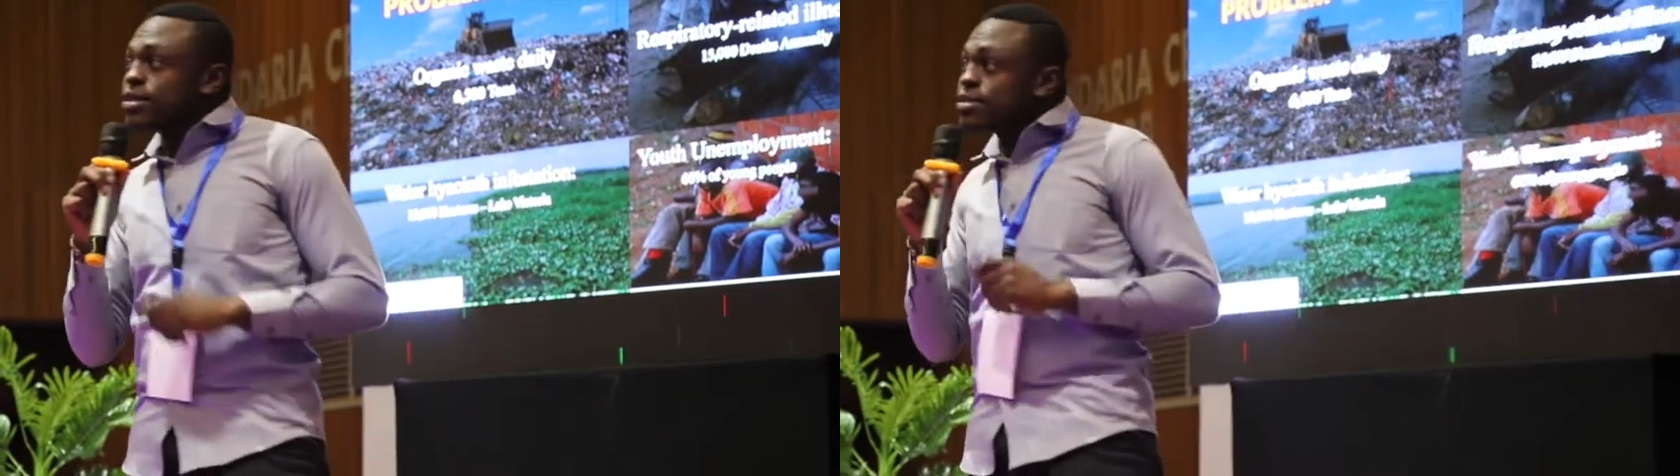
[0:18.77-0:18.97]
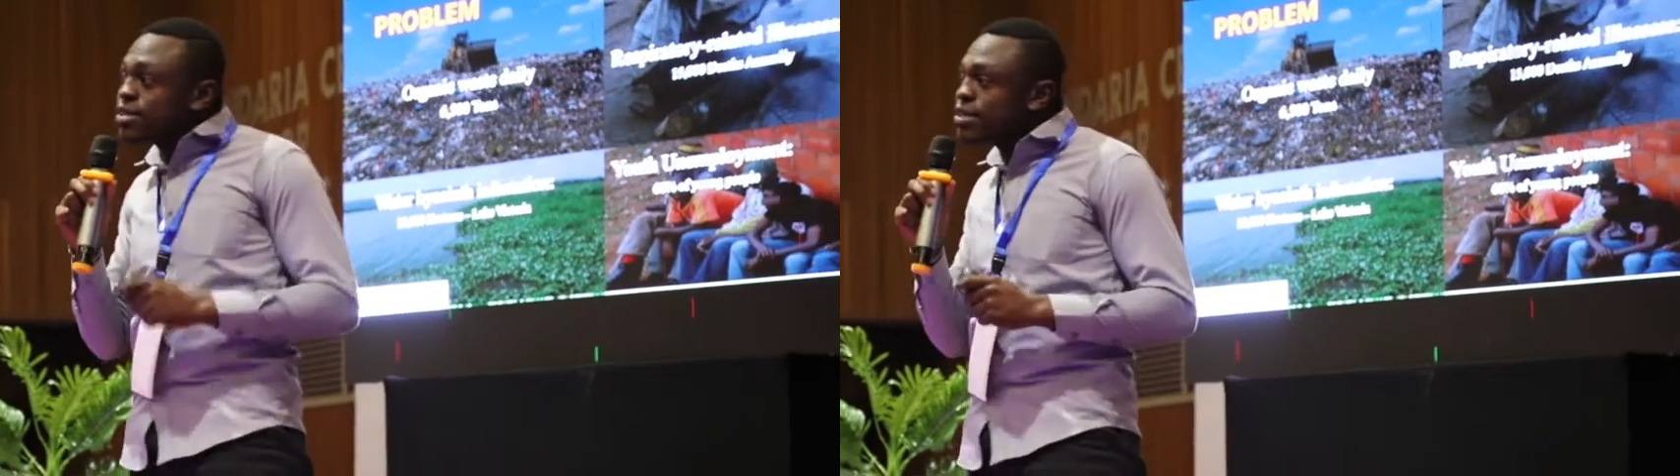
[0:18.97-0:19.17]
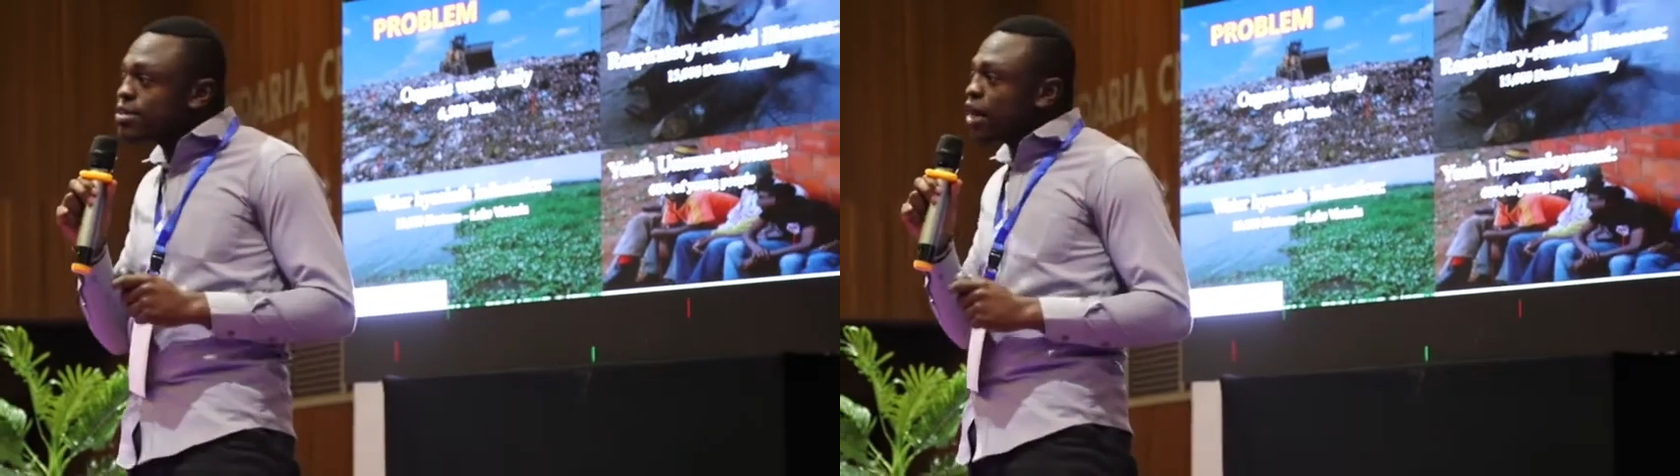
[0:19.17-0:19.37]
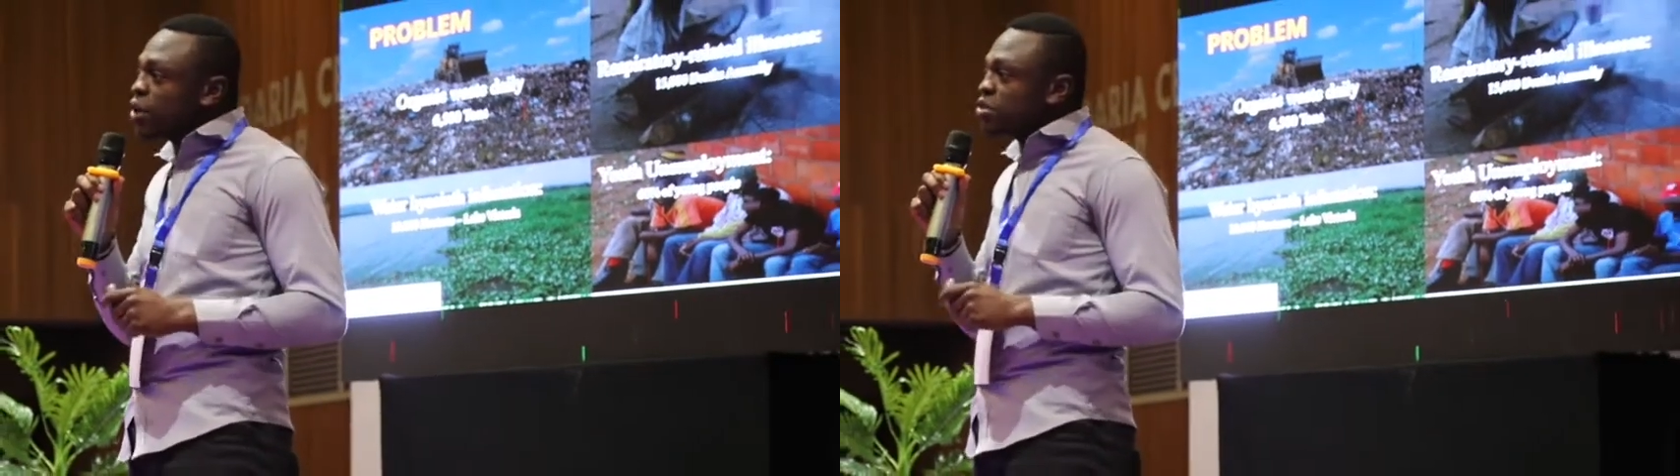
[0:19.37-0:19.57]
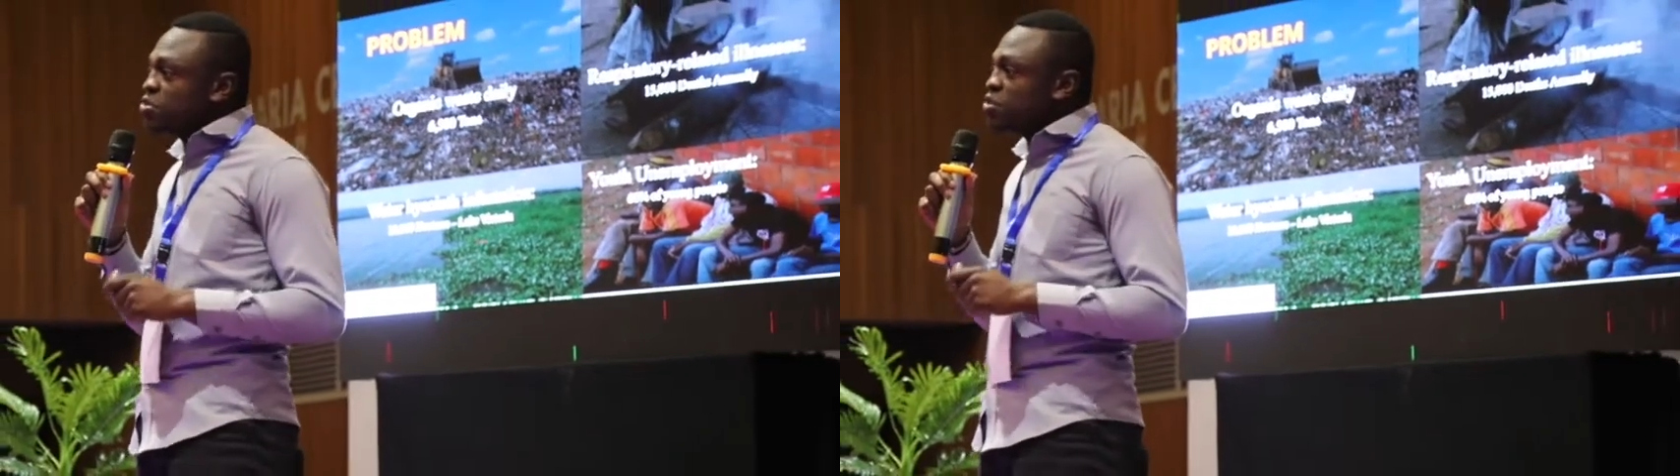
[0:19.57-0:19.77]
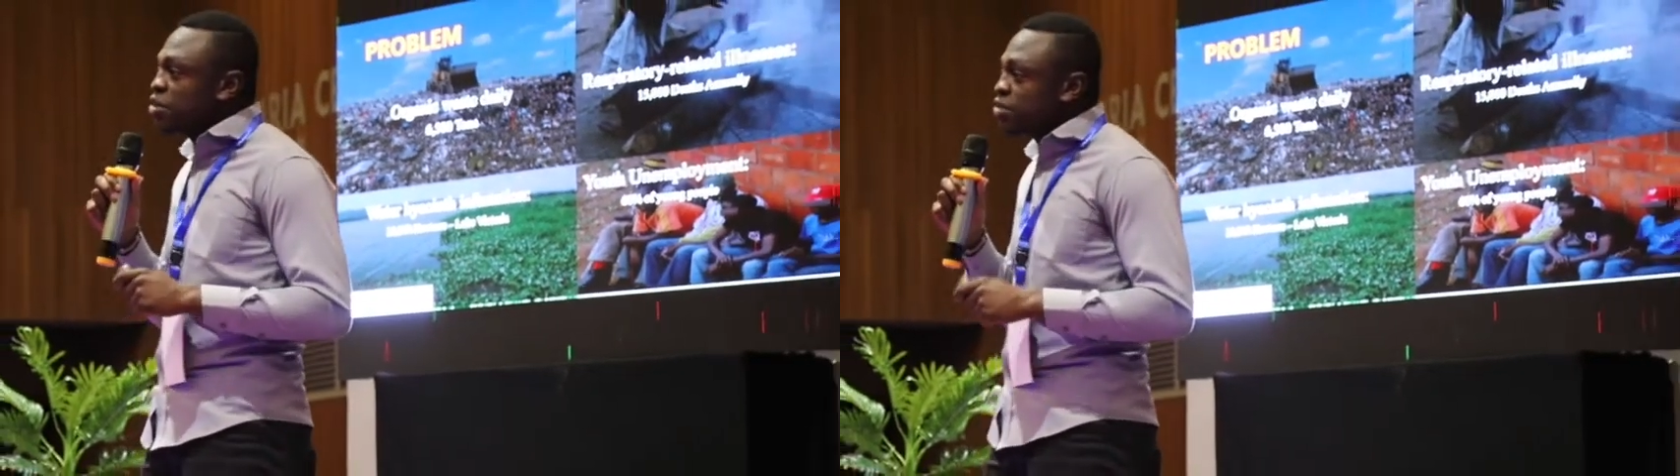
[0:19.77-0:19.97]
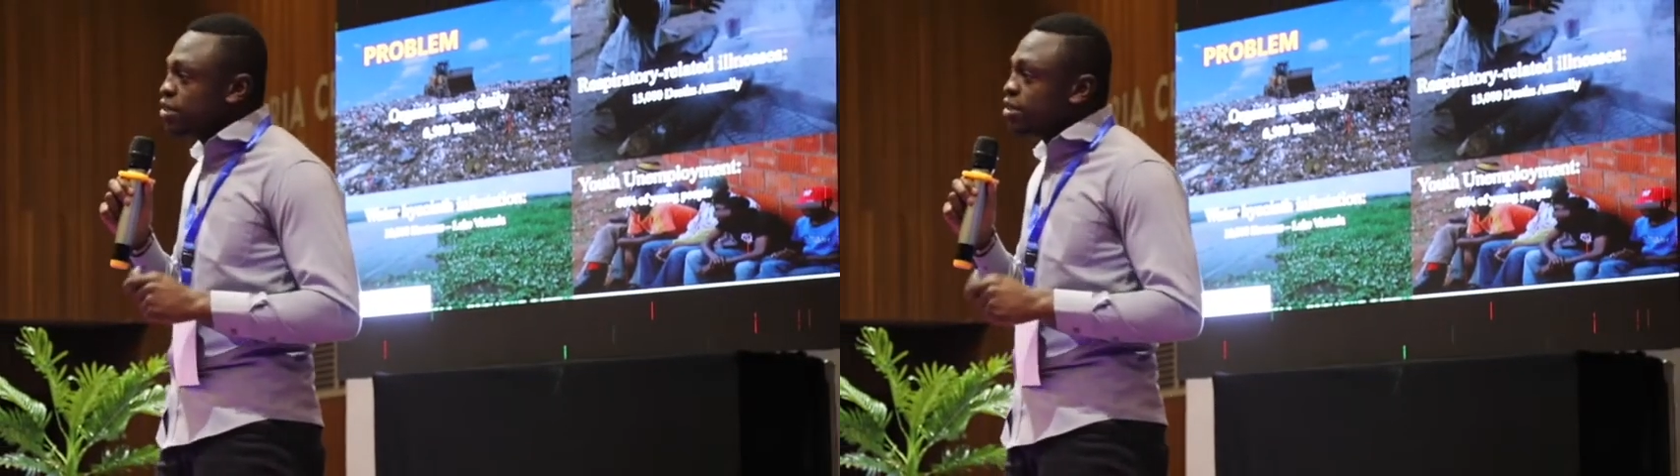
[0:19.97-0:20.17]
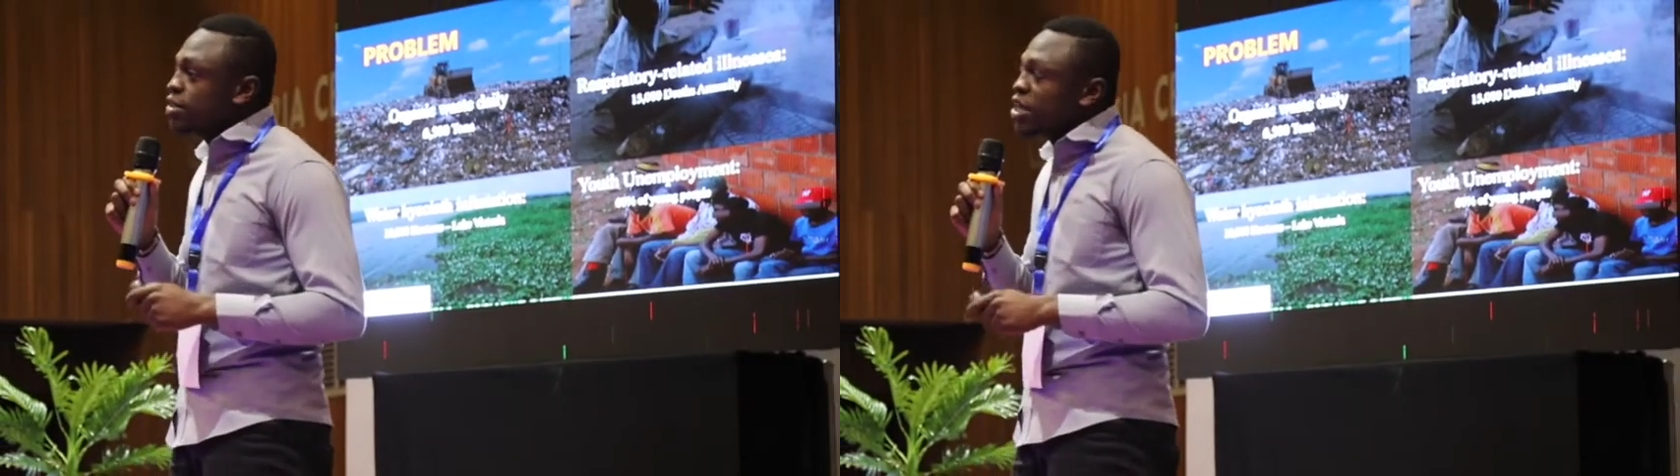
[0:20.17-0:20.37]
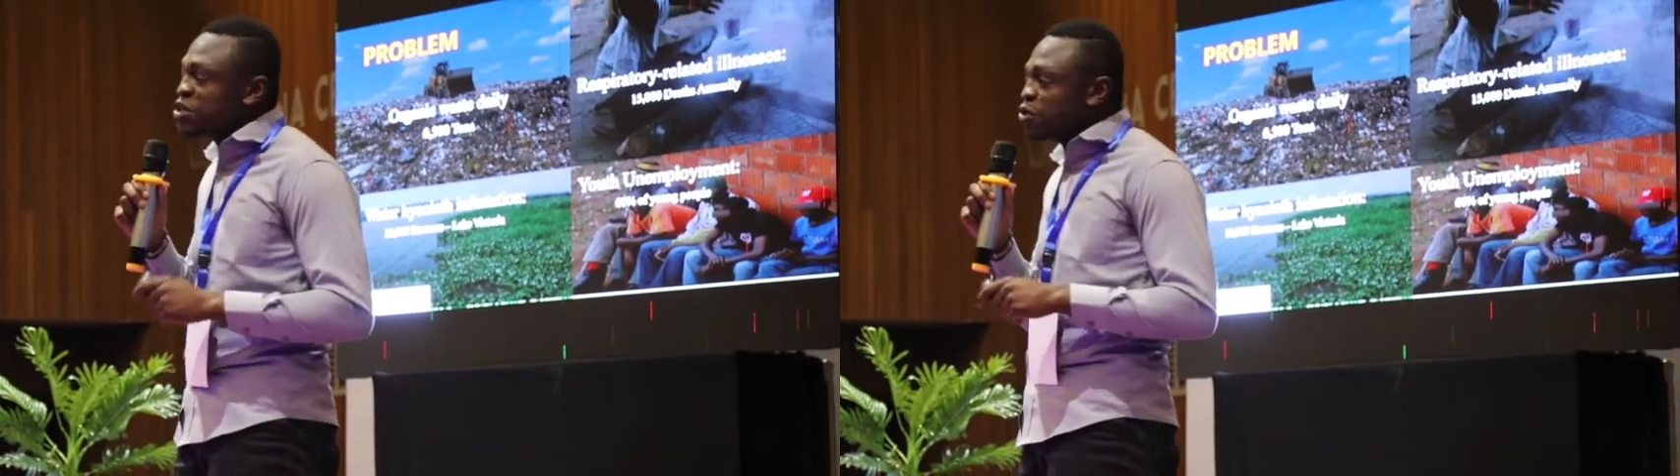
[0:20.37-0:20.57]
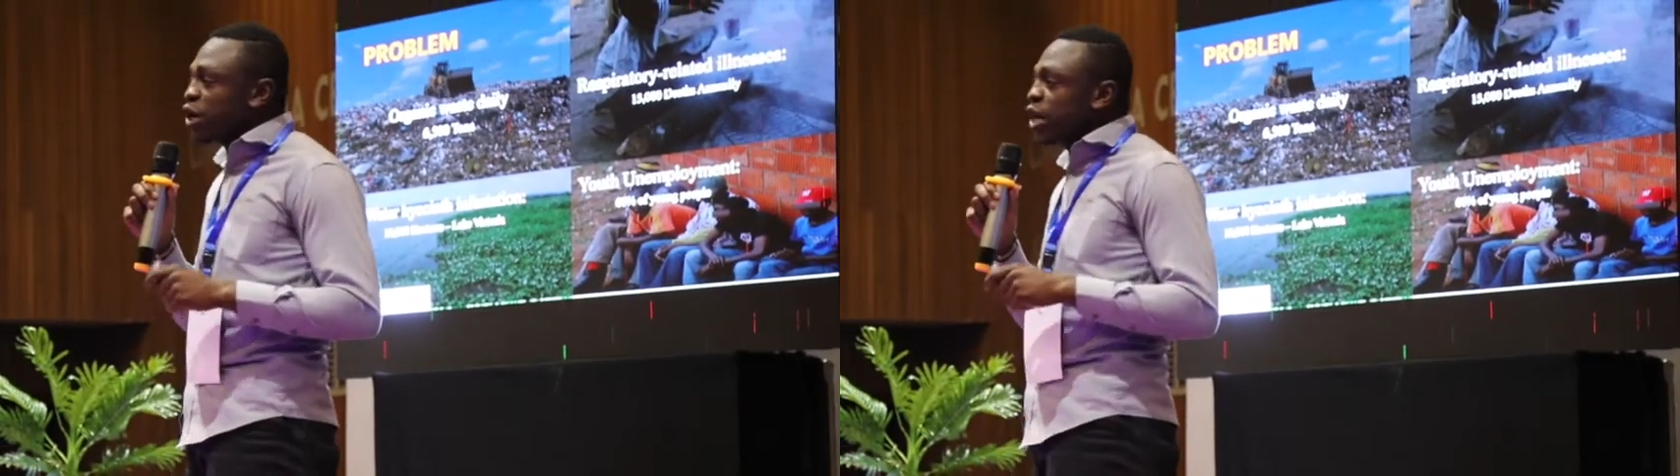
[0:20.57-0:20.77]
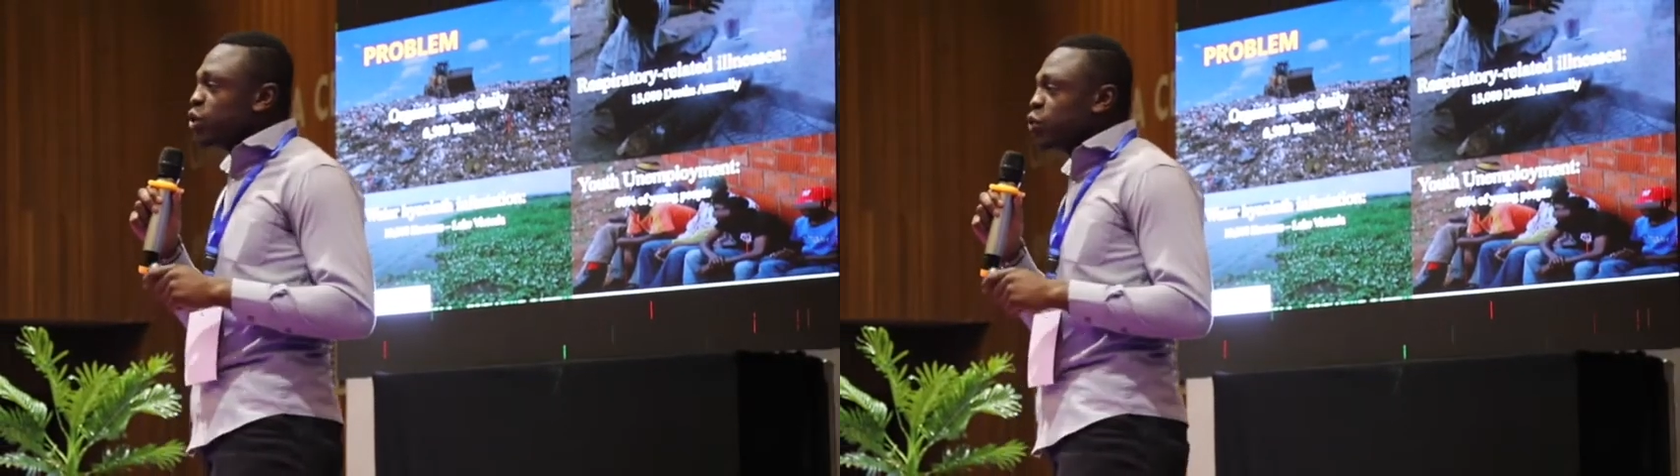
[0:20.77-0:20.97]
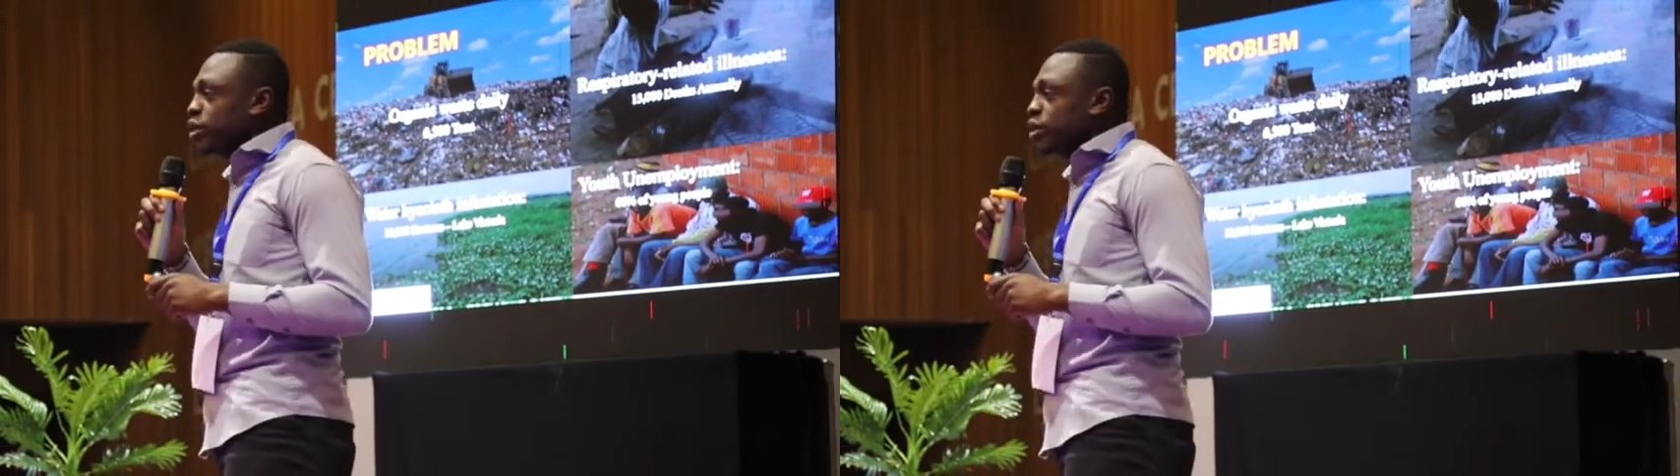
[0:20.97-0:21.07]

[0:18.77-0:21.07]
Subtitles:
6,500 tons of organic